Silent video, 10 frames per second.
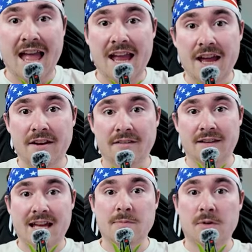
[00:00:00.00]
And
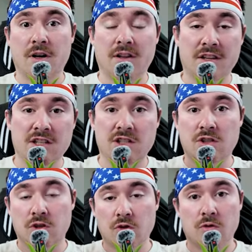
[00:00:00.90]
last but not
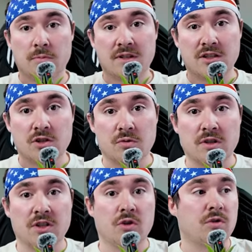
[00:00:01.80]
least, you'll be
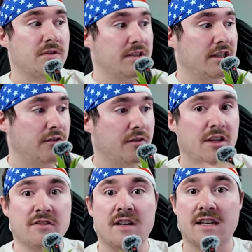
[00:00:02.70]
doing your seed
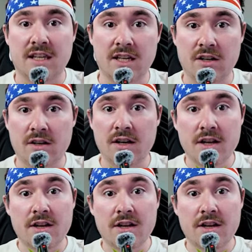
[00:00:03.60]
phrase right here.